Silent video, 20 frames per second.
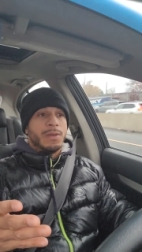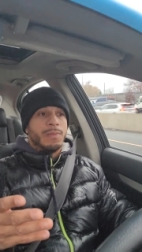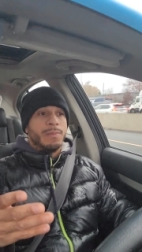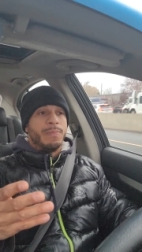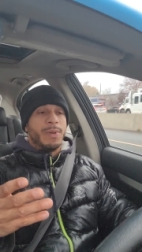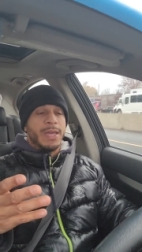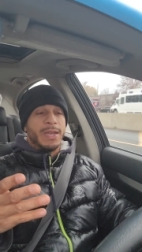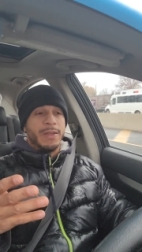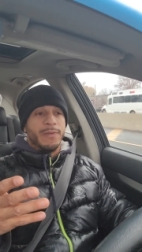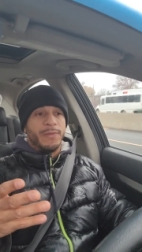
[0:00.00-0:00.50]

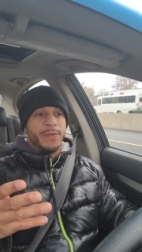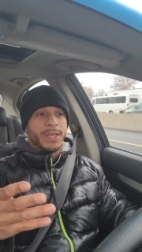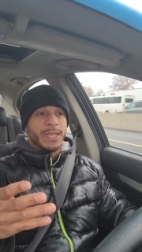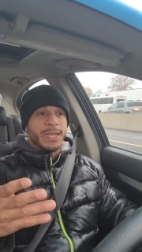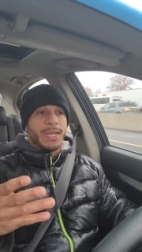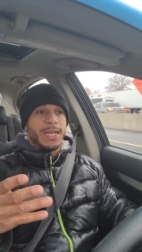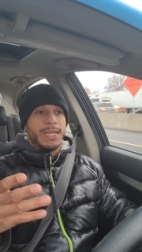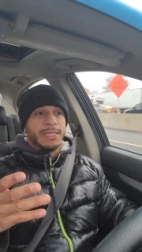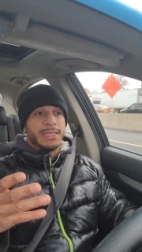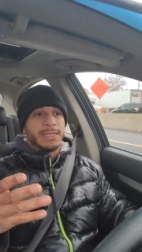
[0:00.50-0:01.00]

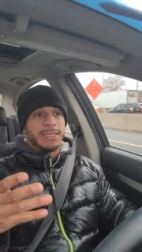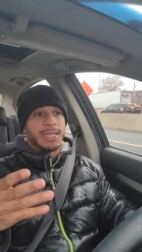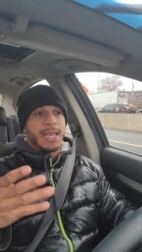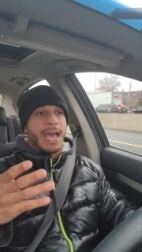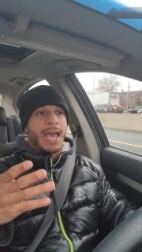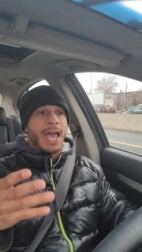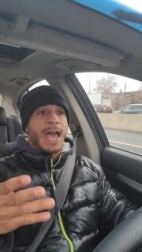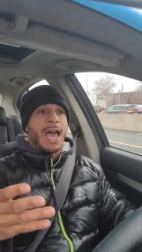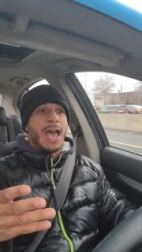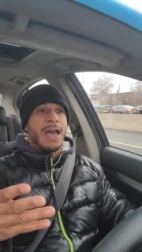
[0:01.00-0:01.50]
Benavidez to
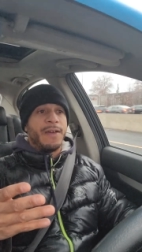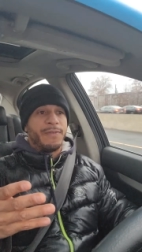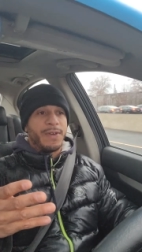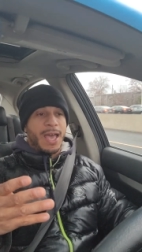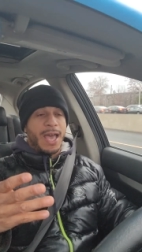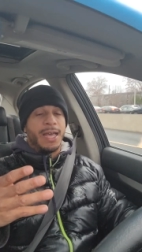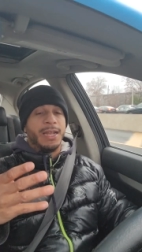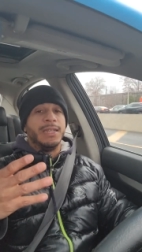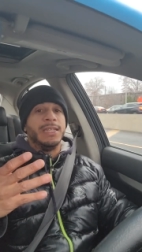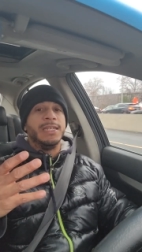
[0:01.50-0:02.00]
have
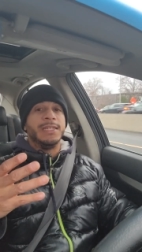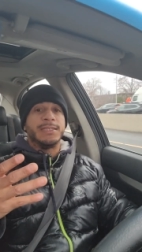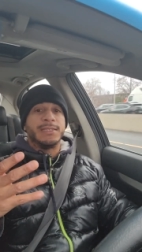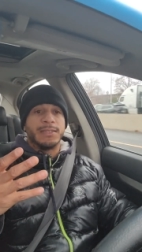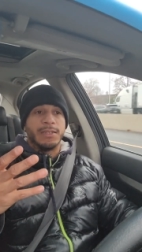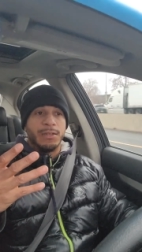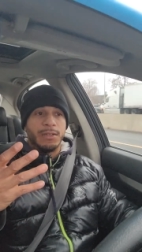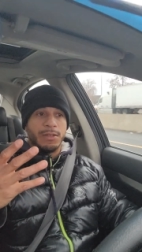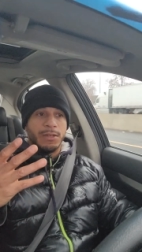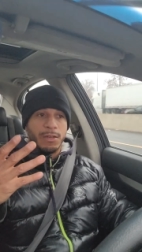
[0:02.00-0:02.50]
at least